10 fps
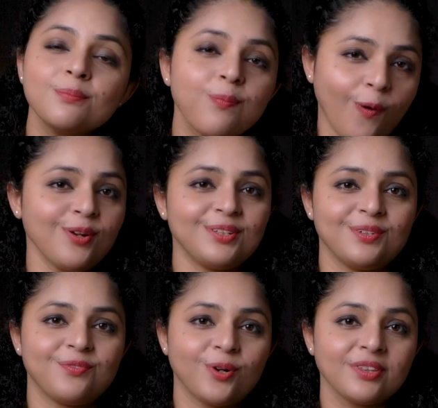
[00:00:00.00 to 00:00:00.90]

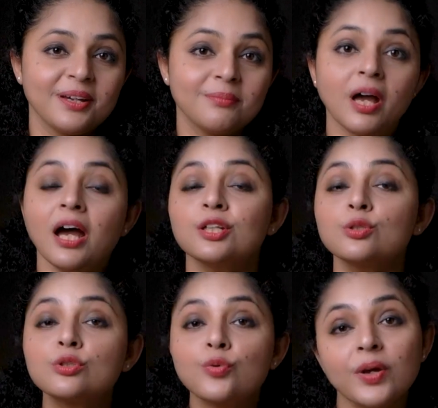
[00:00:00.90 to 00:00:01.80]
important for them to
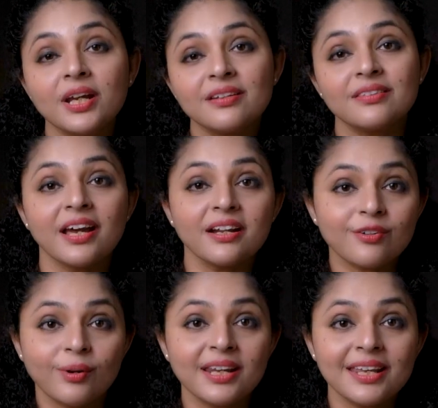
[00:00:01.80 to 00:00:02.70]
treat their
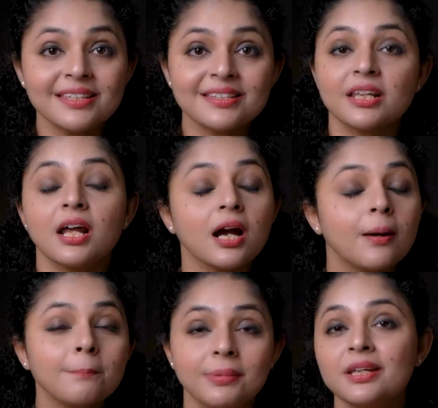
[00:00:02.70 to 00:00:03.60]
trainees in a
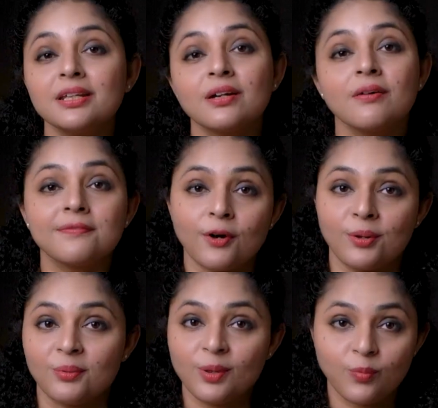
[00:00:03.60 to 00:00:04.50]
complete formal